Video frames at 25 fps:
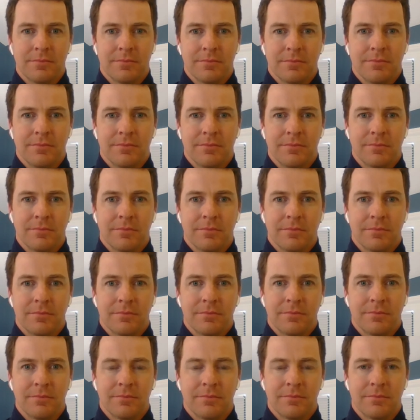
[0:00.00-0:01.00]

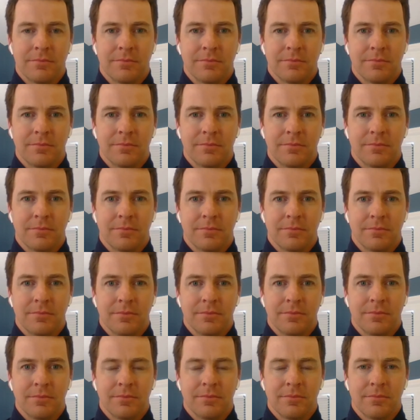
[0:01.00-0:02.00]

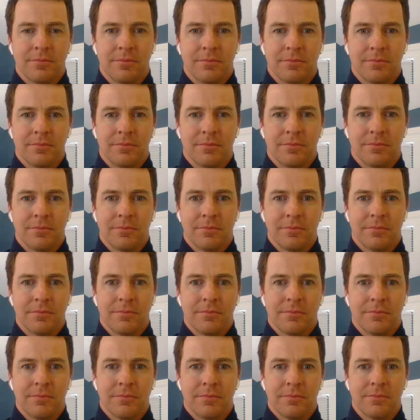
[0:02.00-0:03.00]

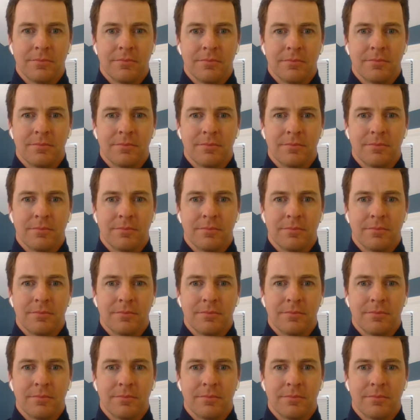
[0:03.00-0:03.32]
No words are spoken by the person on screen.